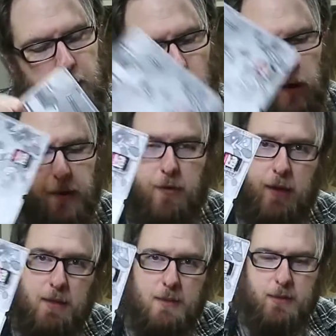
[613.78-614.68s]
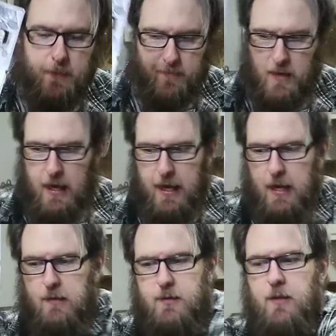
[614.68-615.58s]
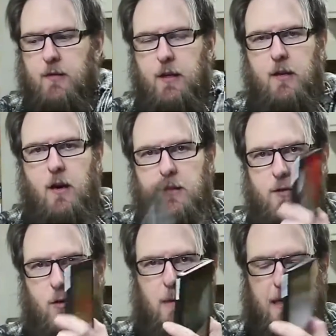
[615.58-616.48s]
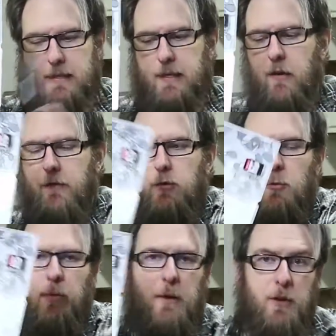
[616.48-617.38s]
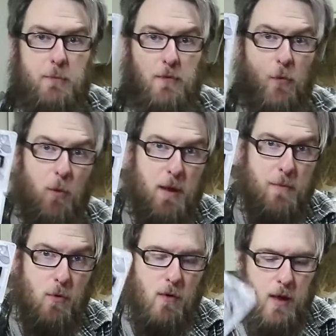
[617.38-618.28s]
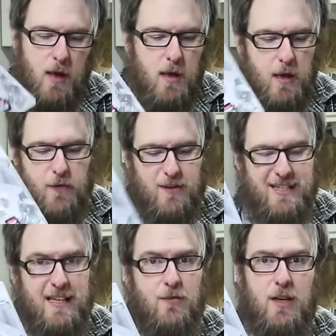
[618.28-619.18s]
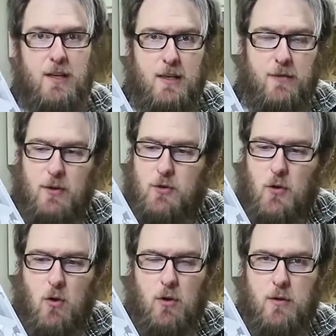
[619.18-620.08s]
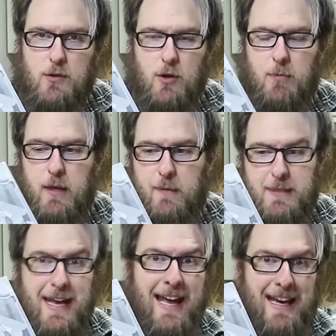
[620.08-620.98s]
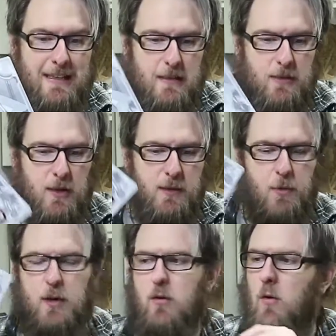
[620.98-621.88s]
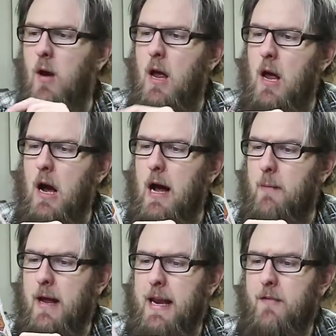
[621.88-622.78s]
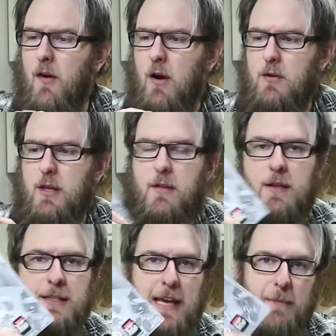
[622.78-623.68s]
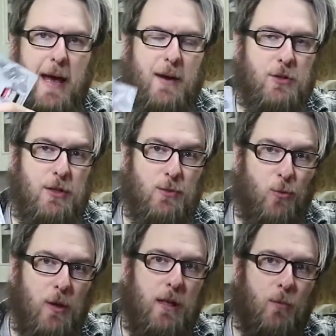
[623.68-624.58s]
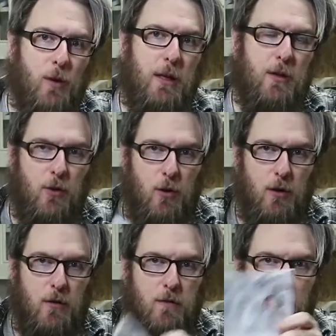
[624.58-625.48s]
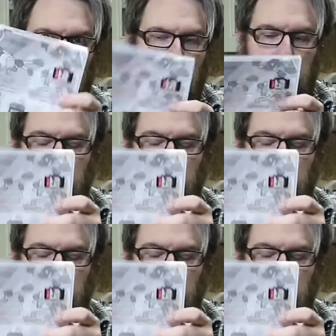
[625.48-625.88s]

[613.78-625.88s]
With this and the console by itself, you can play with up to 4 people. If you have a TV and enough controllers, you can play up to 8. So that's pretty cool. And I've heard that this game actually is really, really good for playing